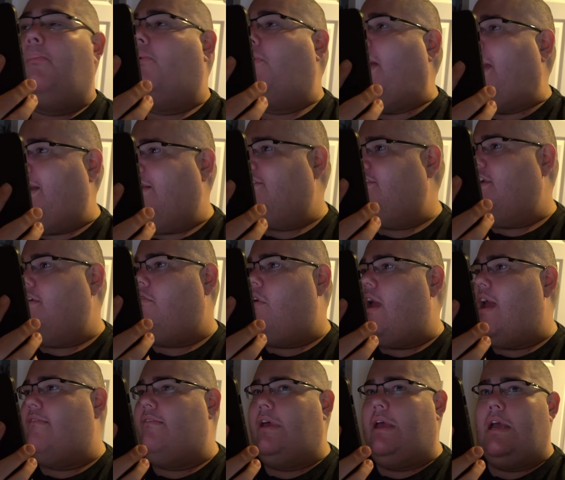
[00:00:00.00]
pregnancy
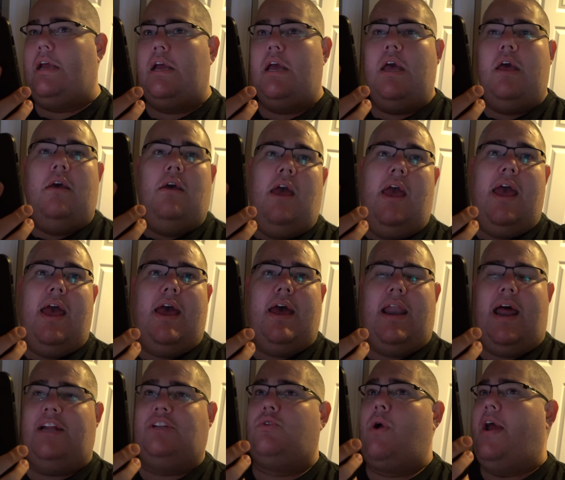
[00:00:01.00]
craving,
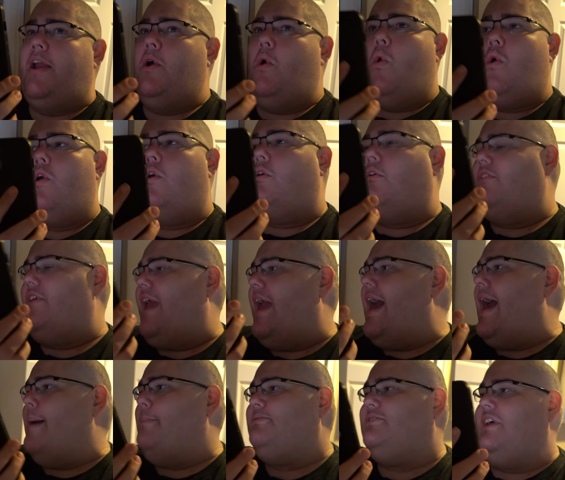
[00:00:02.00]
and I tried to order on the
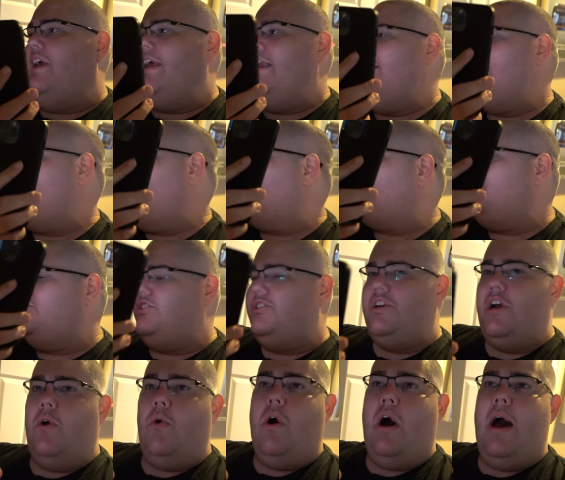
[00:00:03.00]
apps and it doesn't
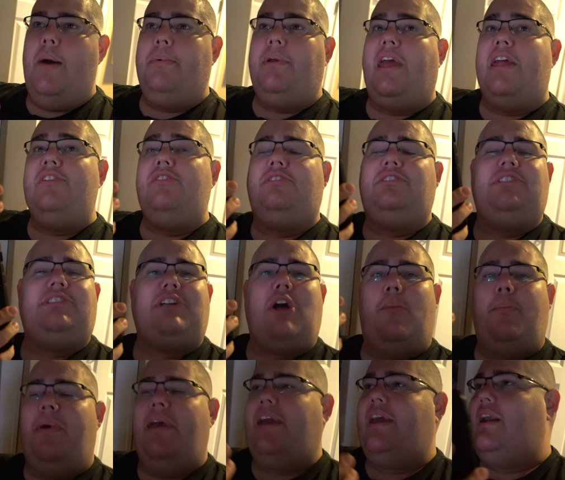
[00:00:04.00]
show up. Can you just
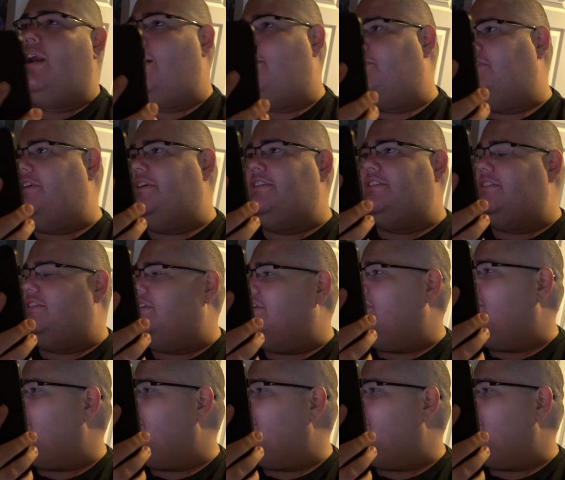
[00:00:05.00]
go pick it up, please?